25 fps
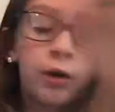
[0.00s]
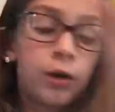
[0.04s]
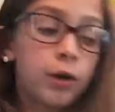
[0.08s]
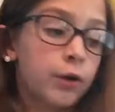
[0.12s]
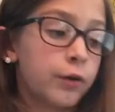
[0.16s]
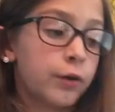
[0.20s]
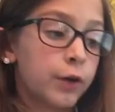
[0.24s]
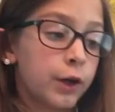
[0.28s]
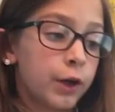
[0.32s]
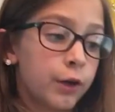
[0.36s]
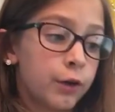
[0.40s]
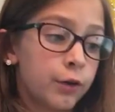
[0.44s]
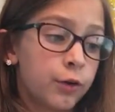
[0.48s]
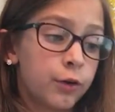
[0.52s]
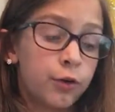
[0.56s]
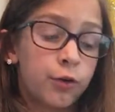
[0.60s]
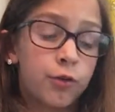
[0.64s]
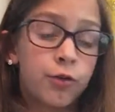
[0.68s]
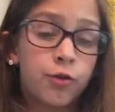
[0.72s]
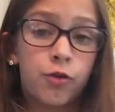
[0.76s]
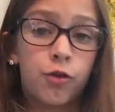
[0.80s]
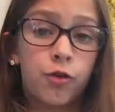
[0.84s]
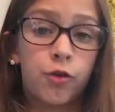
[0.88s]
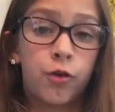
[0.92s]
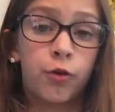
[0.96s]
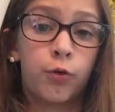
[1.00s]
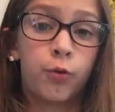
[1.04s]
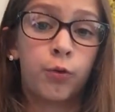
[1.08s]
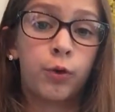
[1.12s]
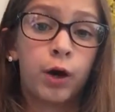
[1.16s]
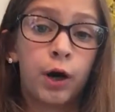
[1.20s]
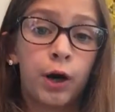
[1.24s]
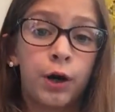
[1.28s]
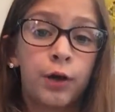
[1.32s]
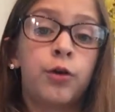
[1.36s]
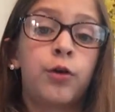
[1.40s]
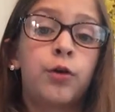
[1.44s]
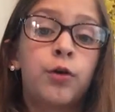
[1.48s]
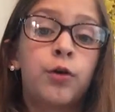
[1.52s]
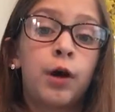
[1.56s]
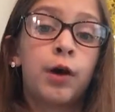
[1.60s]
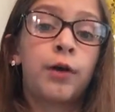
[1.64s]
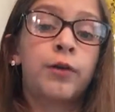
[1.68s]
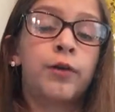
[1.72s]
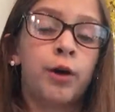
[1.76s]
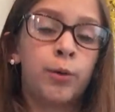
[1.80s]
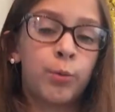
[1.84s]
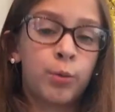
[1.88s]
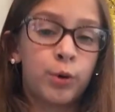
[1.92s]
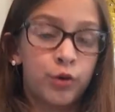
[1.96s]
Okay, so I know
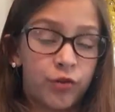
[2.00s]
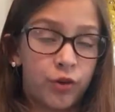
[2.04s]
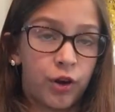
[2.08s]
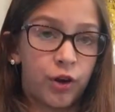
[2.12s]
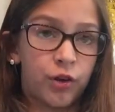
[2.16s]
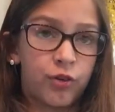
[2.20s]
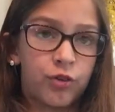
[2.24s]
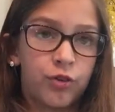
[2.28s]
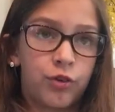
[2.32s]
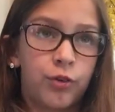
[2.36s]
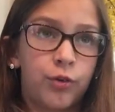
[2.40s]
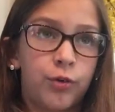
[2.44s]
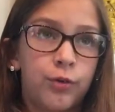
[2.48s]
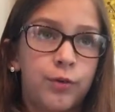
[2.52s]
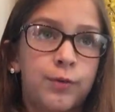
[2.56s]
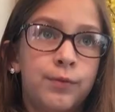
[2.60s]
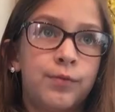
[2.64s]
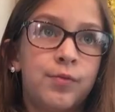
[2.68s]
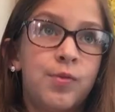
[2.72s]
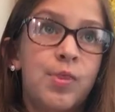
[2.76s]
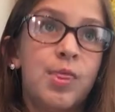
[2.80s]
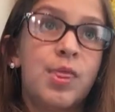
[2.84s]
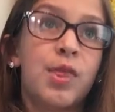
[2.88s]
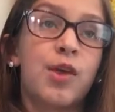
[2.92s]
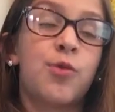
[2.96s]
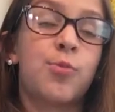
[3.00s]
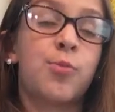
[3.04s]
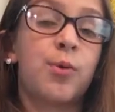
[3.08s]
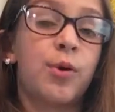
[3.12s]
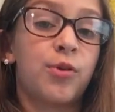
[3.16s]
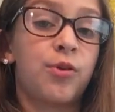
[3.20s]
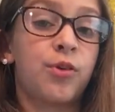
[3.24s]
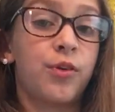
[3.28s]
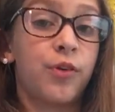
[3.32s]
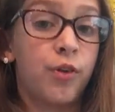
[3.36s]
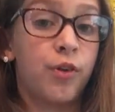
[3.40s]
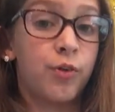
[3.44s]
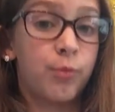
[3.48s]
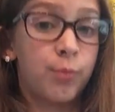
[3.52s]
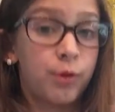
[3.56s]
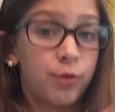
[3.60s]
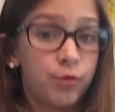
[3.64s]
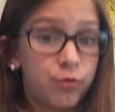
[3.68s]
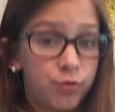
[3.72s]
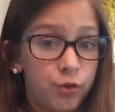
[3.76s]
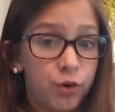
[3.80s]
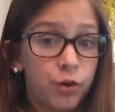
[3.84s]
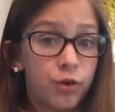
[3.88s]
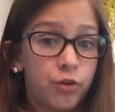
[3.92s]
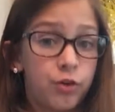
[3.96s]
I'm not professional, especially this is my
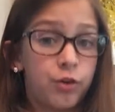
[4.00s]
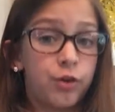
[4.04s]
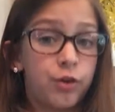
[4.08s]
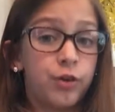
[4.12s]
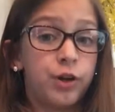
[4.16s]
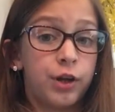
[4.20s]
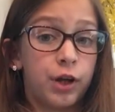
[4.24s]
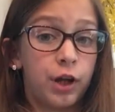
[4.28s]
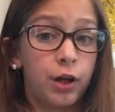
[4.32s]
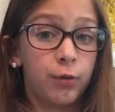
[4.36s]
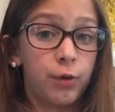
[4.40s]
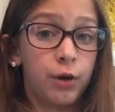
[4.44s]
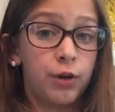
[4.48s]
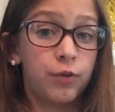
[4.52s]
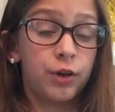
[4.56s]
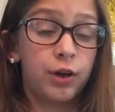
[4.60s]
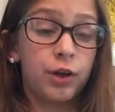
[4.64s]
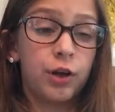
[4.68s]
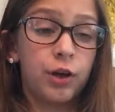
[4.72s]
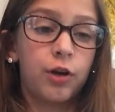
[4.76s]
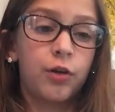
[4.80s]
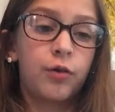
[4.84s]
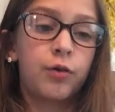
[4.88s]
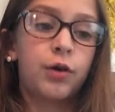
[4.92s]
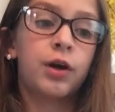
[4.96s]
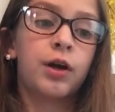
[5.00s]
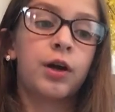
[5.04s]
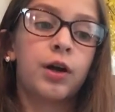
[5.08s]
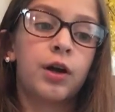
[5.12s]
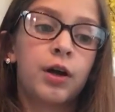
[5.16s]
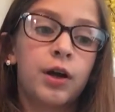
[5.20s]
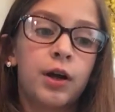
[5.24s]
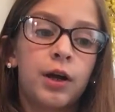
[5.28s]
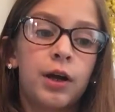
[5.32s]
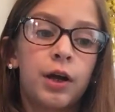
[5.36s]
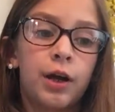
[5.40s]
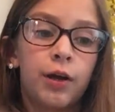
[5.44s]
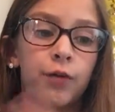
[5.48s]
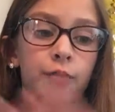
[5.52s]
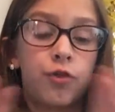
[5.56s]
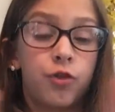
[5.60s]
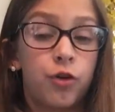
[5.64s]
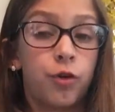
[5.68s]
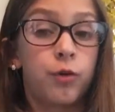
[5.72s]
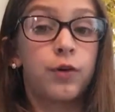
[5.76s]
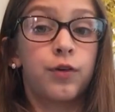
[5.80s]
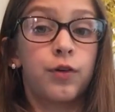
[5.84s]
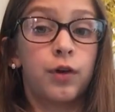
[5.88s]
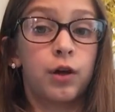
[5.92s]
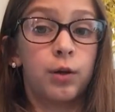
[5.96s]
first DIY video. I'm
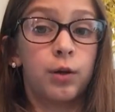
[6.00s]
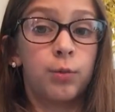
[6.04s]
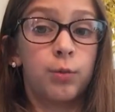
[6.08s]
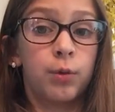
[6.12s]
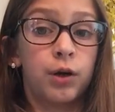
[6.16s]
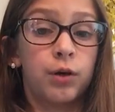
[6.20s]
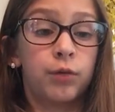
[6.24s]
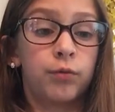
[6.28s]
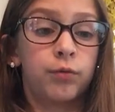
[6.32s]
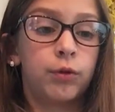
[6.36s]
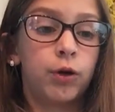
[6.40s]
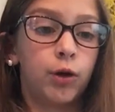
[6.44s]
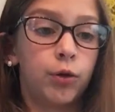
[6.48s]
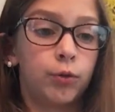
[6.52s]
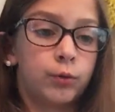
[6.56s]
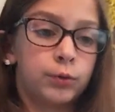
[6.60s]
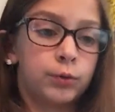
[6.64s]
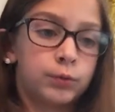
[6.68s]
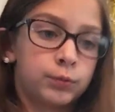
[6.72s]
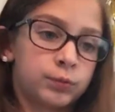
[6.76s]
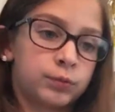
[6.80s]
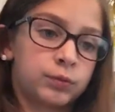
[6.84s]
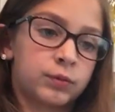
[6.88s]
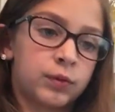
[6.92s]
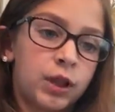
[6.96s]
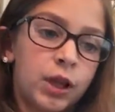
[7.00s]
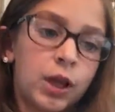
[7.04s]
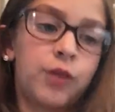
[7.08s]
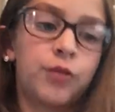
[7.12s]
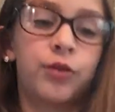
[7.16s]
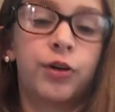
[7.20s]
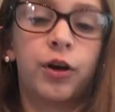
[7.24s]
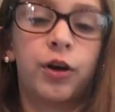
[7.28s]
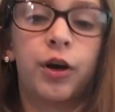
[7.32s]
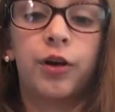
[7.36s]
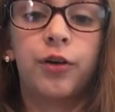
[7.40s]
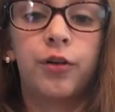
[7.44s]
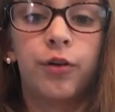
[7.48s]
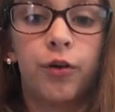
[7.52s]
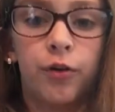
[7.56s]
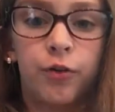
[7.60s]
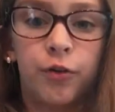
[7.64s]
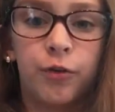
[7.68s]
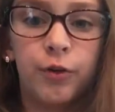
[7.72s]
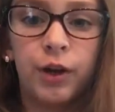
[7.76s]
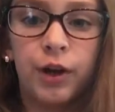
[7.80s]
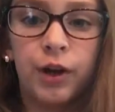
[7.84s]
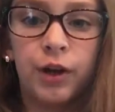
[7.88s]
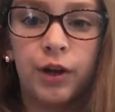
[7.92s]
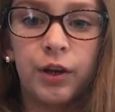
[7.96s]
so excited about, oh, I forgot, you
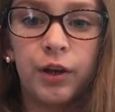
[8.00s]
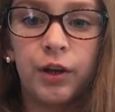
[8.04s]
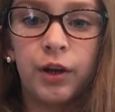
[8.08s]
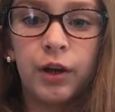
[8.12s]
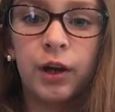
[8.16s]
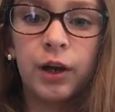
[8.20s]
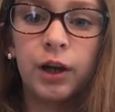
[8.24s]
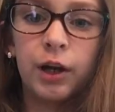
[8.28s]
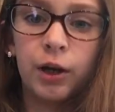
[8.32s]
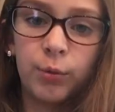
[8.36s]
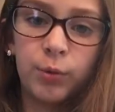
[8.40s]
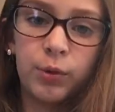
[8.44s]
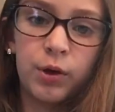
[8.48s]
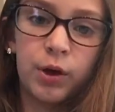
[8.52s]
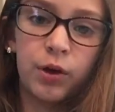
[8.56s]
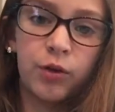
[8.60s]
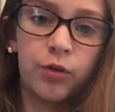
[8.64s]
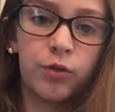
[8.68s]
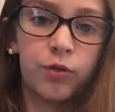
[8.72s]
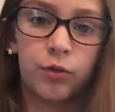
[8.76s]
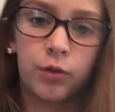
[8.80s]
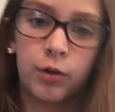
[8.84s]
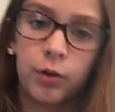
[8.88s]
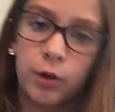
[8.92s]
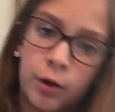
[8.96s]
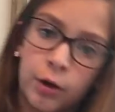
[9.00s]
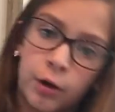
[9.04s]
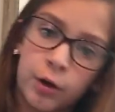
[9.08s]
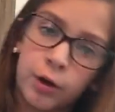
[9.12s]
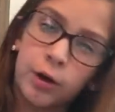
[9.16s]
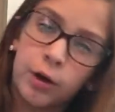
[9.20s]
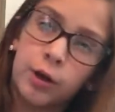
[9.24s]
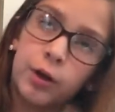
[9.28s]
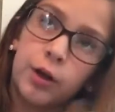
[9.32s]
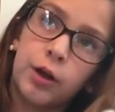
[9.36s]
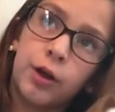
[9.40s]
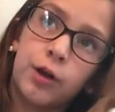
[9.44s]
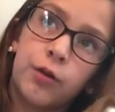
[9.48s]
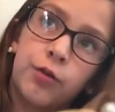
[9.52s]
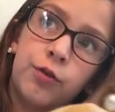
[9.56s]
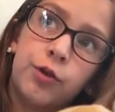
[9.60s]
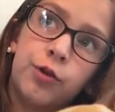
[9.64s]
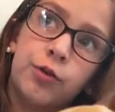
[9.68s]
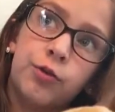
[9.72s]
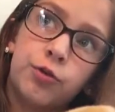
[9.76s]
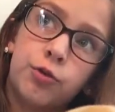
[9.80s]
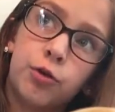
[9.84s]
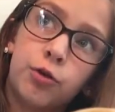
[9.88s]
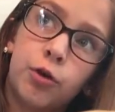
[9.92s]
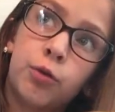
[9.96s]
also need LPS. If
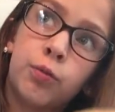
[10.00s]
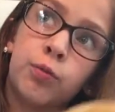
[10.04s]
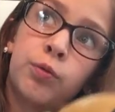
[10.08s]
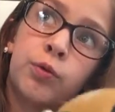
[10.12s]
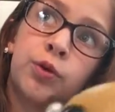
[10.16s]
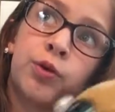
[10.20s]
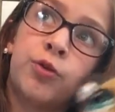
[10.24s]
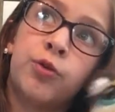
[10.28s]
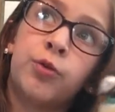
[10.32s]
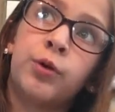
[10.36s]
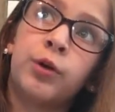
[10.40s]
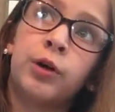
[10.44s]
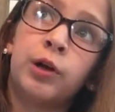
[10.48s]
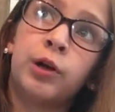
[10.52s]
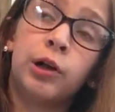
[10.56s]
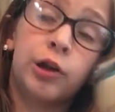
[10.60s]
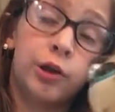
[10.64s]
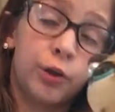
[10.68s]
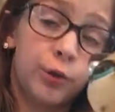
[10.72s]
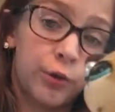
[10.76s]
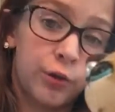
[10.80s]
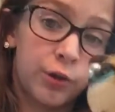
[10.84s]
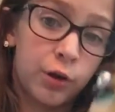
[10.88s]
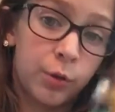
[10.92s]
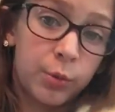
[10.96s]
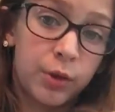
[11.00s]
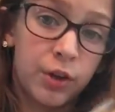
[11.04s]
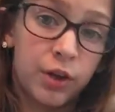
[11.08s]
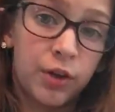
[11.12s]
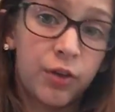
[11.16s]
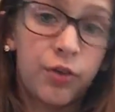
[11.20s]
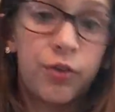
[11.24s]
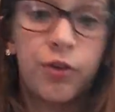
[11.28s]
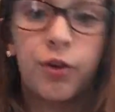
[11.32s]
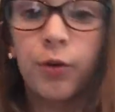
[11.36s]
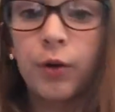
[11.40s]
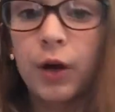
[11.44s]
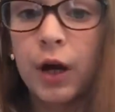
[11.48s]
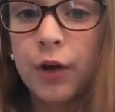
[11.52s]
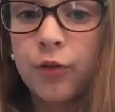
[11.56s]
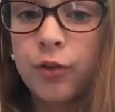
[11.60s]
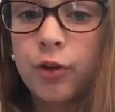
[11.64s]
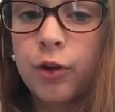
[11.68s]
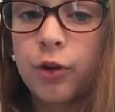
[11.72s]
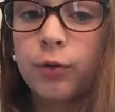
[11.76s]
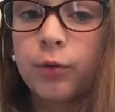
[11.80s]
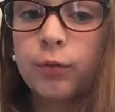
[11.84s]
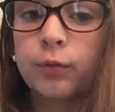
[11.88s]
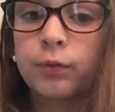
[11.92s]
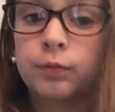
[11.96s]
you don't want to include your LPS, you don't have
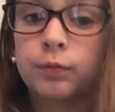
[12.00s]
to.